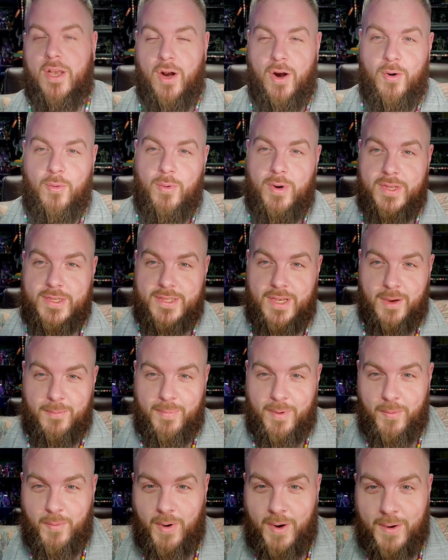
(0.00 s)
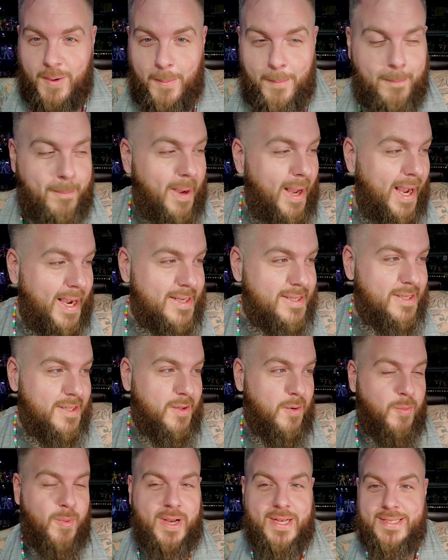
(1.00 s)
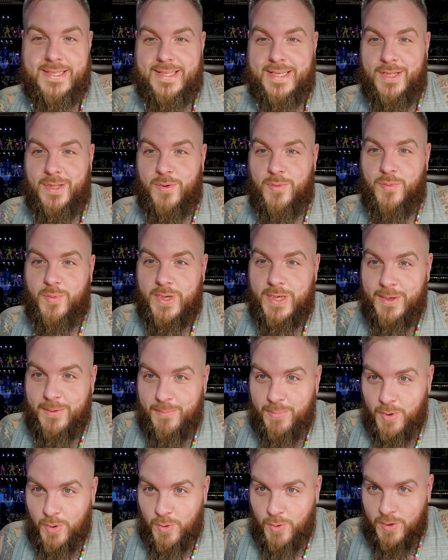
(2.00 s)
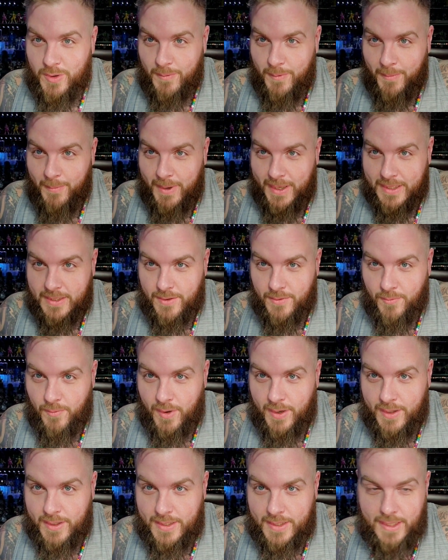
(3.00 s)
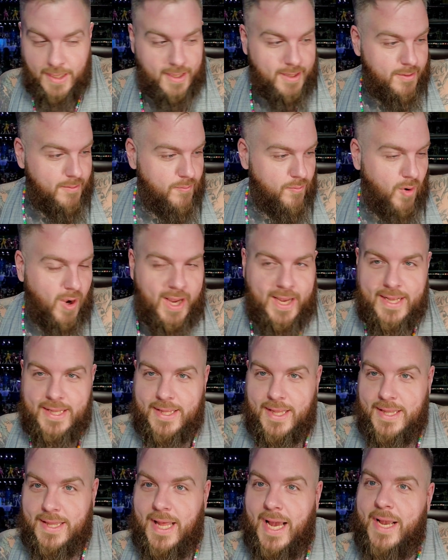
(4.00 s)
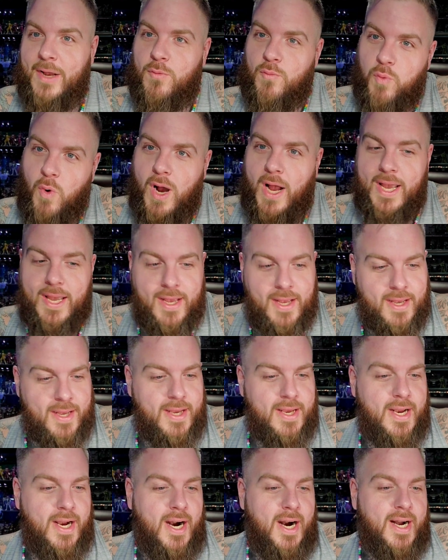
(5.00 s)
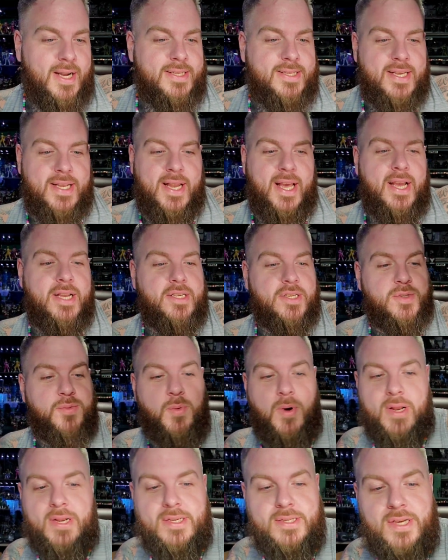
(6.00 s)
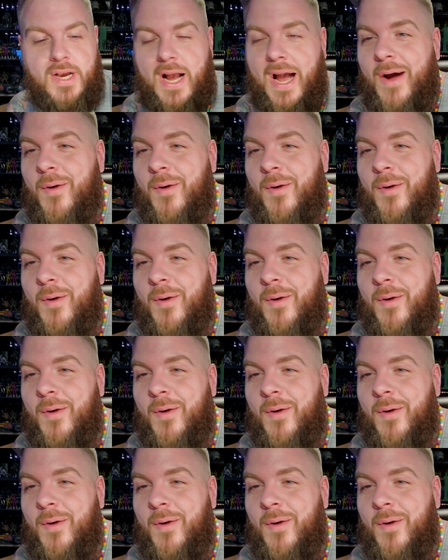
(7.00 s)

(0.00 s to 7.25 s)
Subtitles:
Yo, what is up, and welcome back to the Wentzilla reboot. Let me make the light right. Today, just wanted to talk.